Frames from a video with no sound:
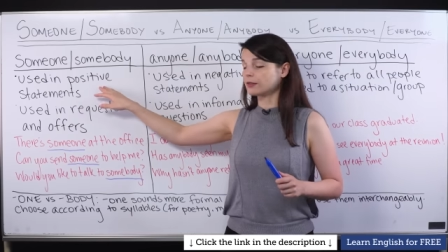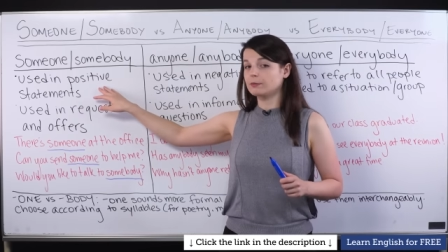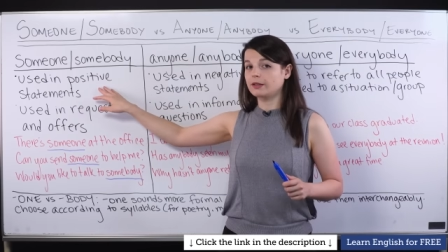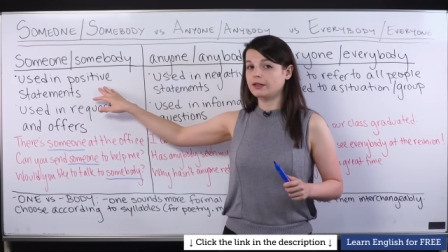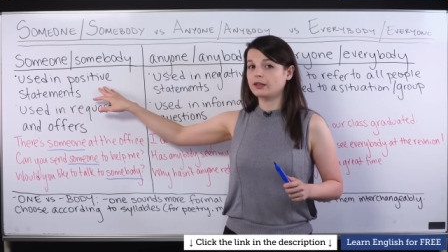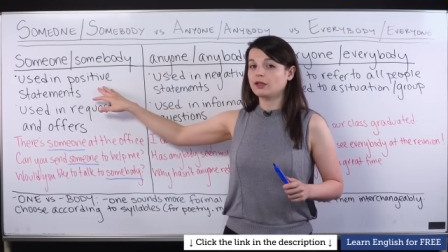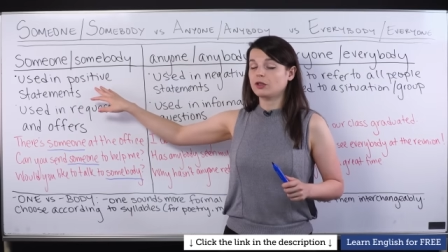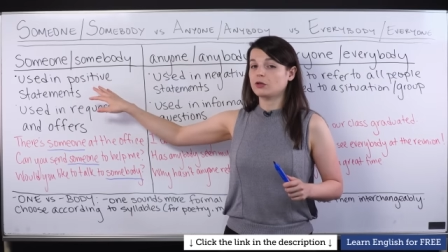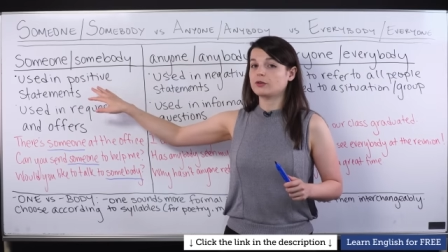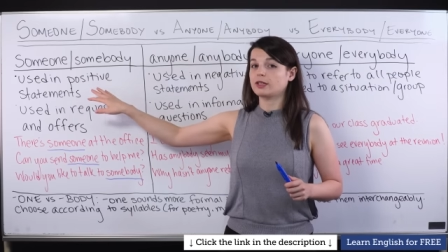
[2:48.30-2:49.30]
somebody
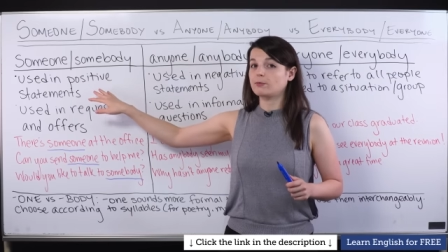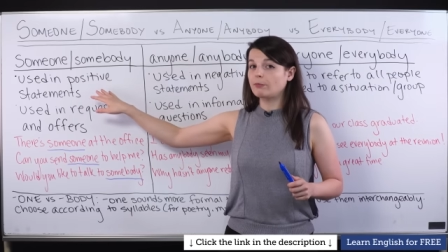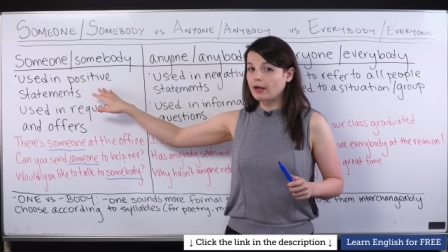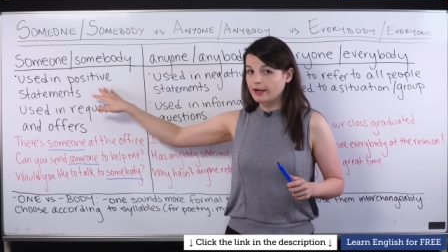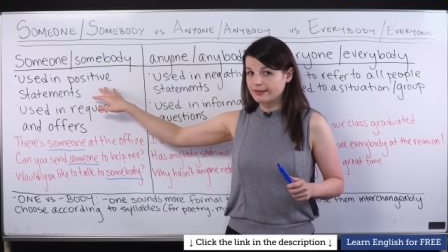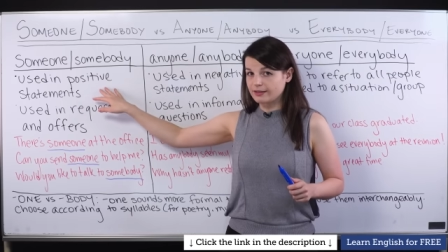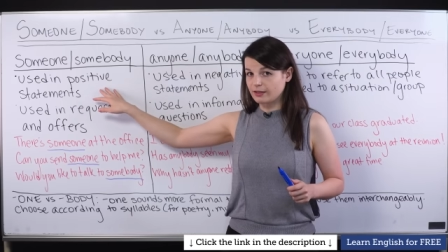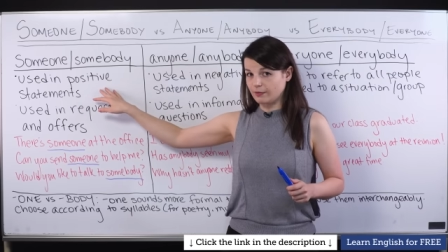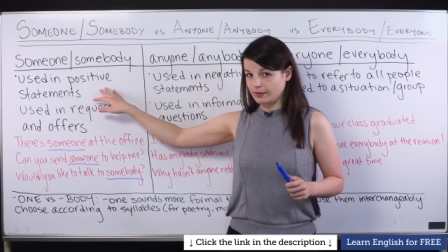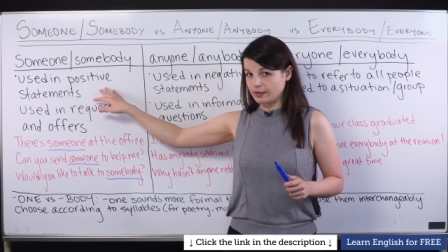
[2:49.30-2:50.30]
used in
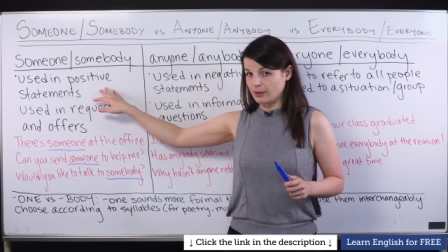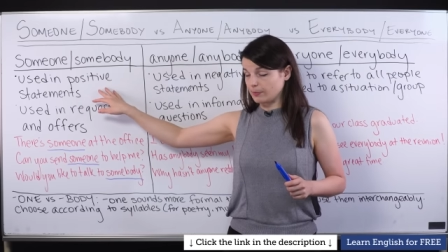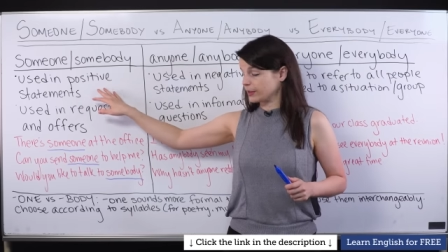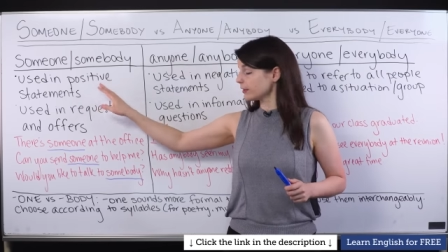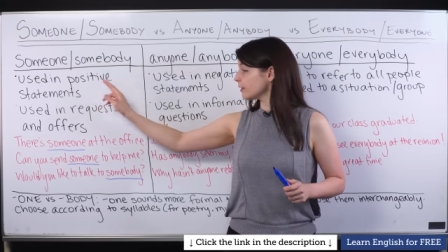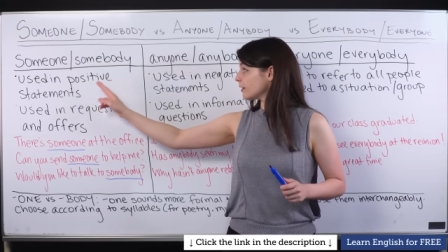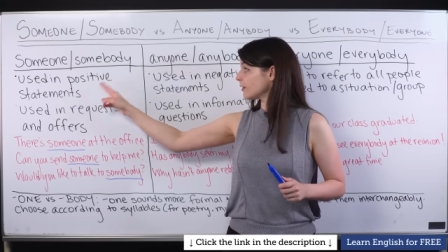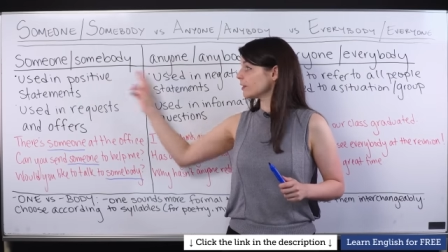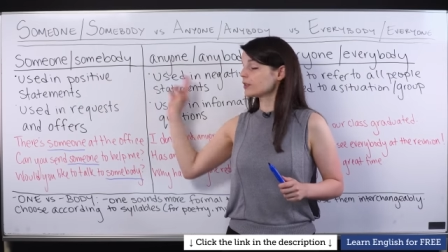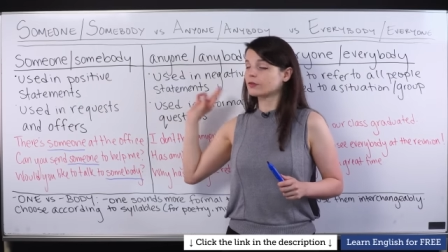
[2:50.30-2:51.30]
positive statements.
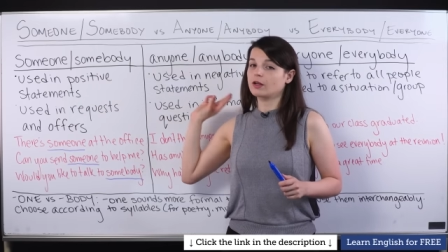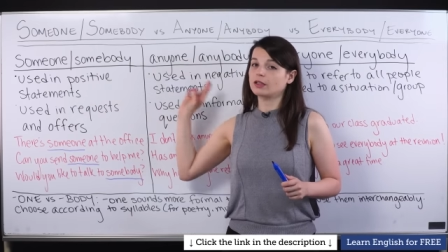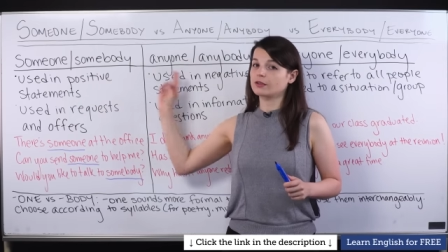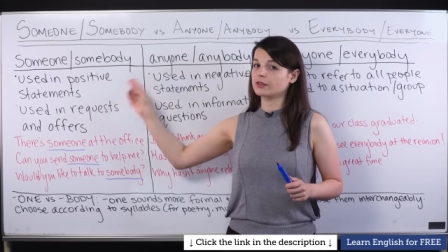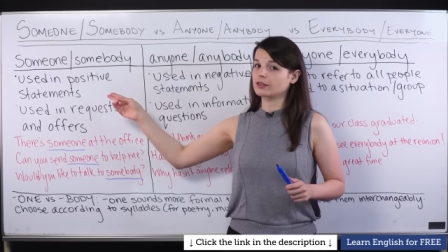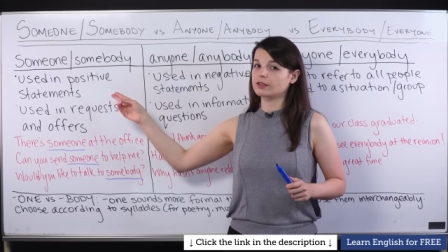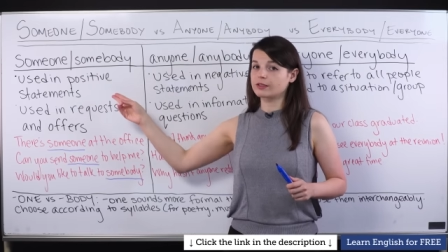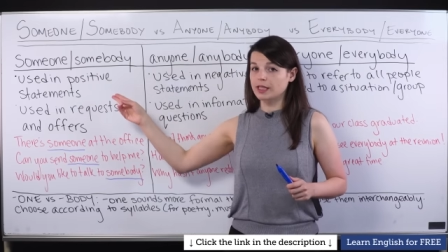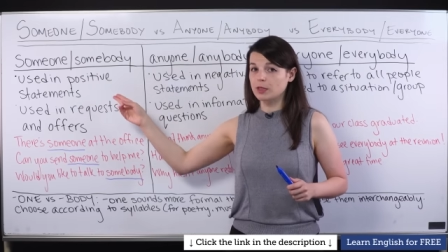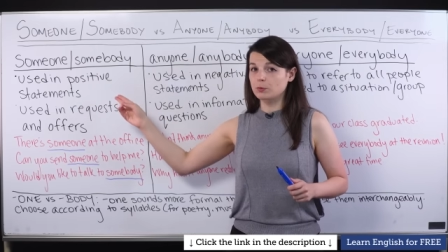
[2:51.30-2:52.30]
So this follows the
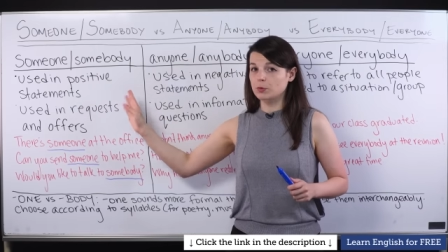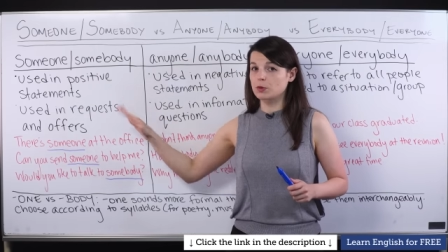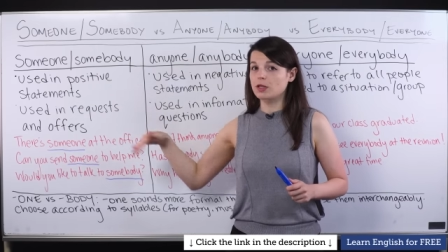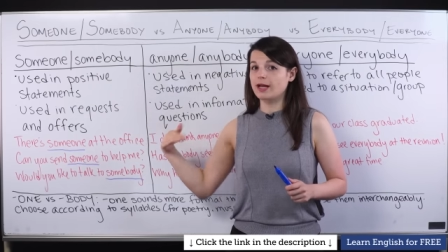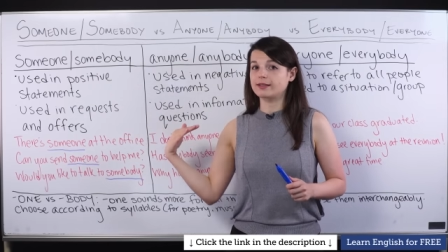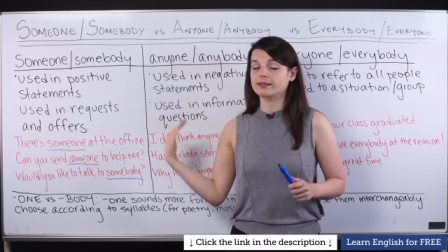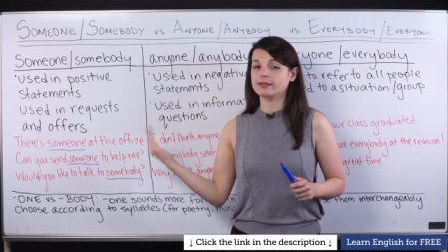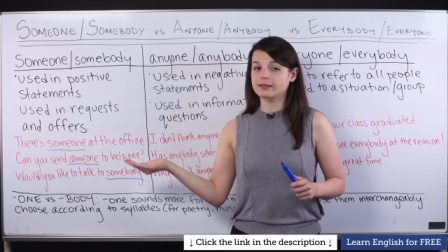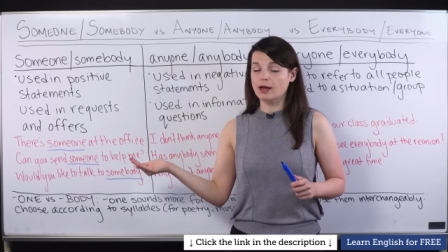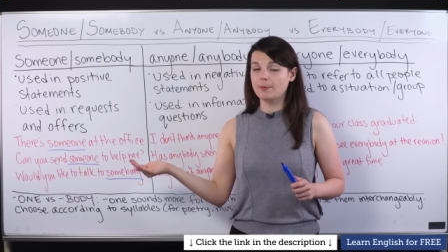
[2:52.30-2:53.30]
same rule as
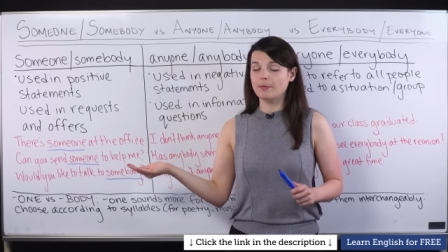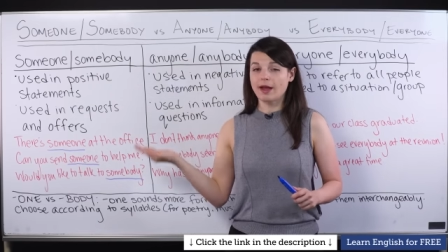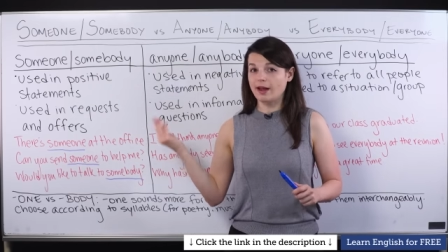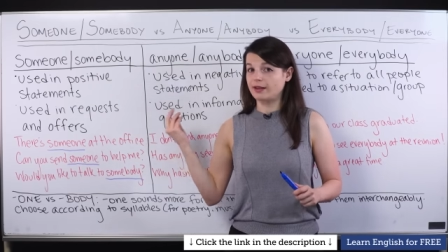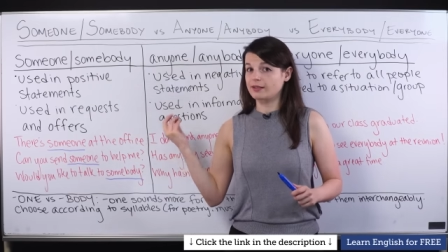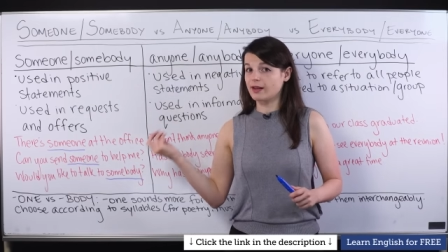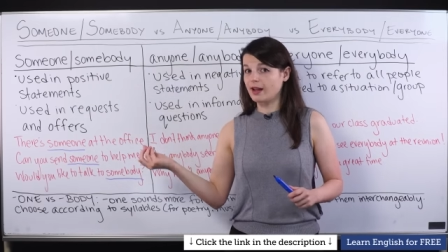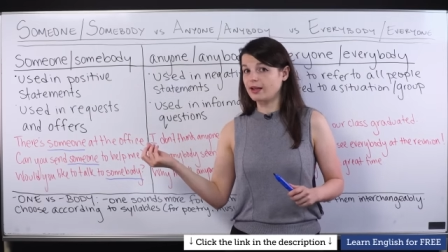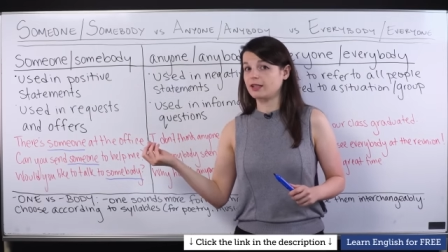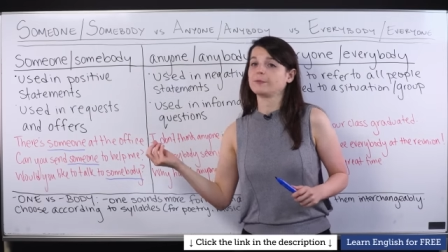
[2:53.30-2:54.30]
some and
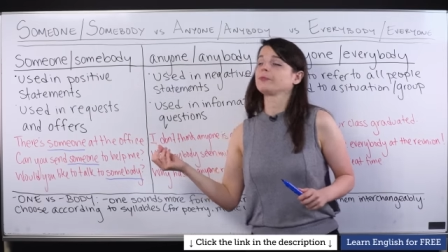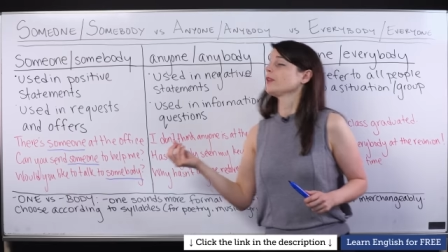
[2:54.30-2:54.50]
any.